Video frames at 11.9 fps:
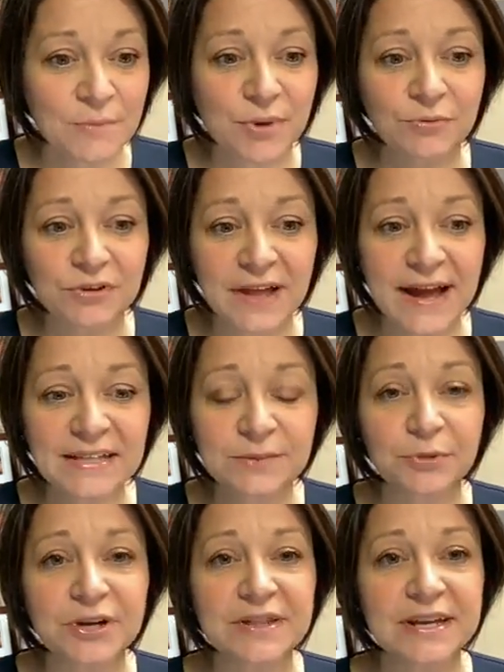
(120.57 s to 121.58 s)
But
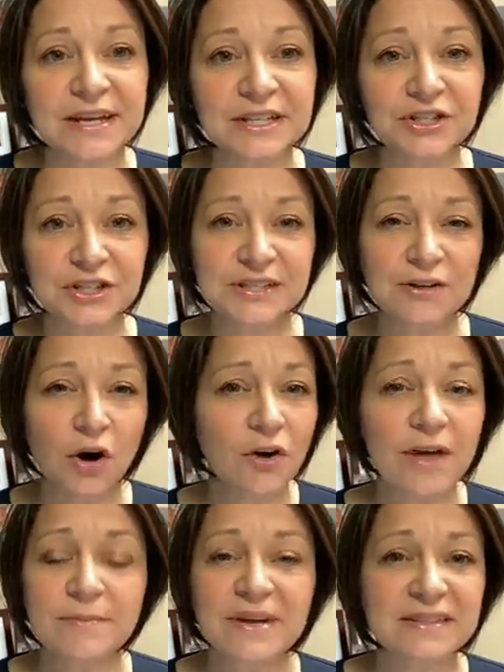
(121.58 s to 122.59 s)
relaxed breathing is just
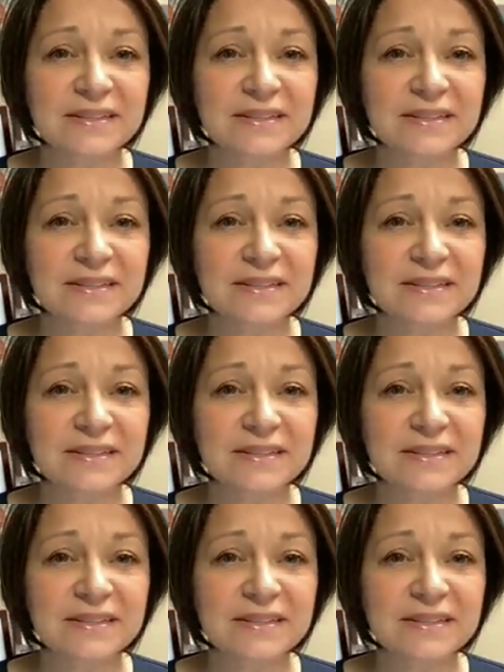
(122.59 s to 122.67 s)
all that